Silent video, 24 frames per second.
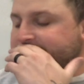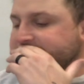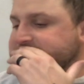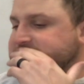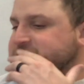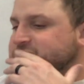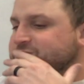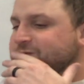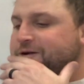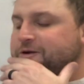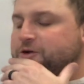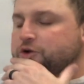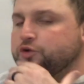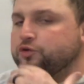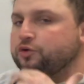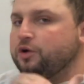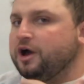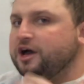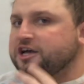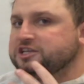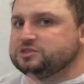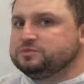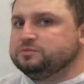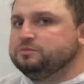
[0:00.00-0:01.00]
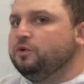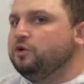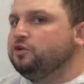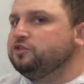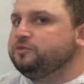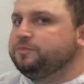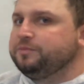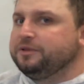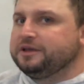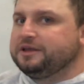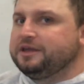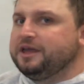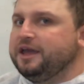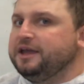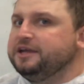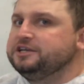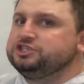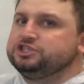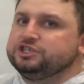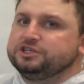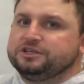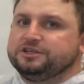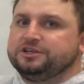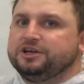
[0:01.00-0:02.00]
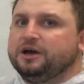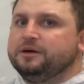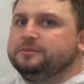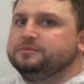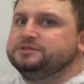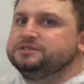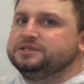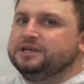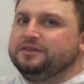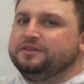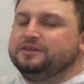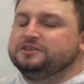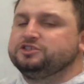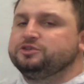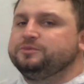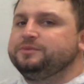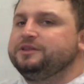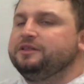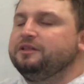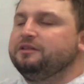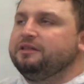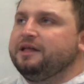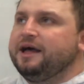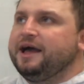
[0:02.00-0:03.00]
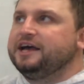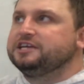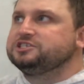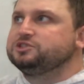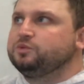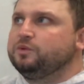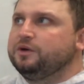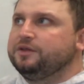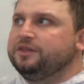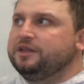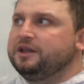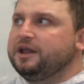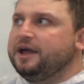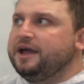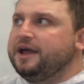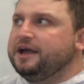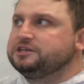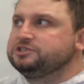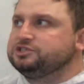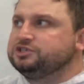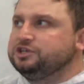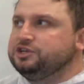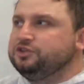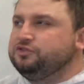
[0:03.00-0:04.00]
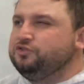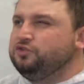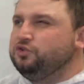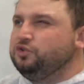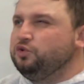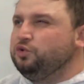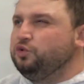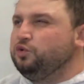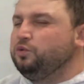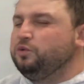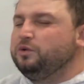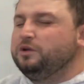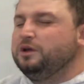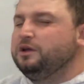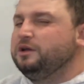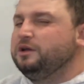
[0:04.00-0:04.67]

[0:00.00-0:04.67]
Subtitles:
this is where cross multiplication comes in. This will be the last one that I actually do